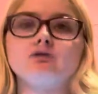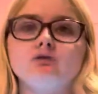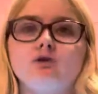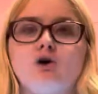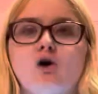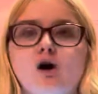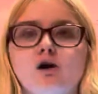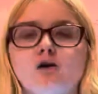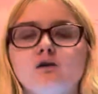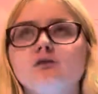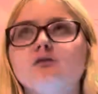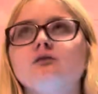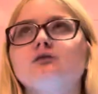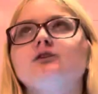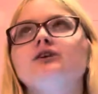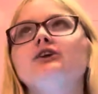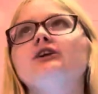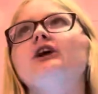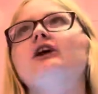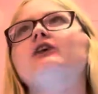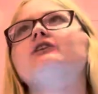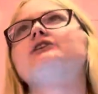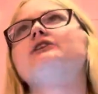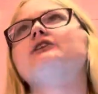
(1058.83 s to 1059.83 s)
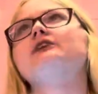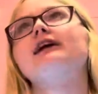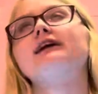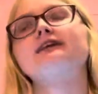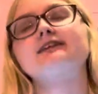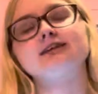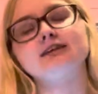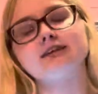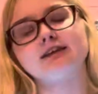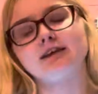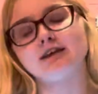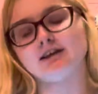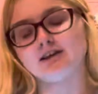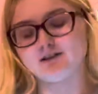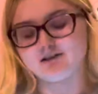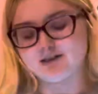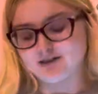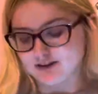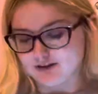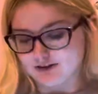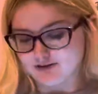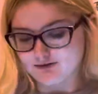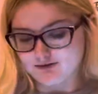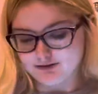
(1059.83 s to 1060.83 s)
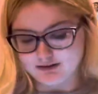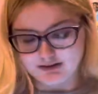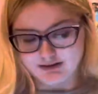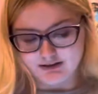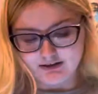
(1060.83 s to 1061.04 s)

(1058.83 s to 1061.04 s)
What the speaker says: long, you know? So that's the thing too.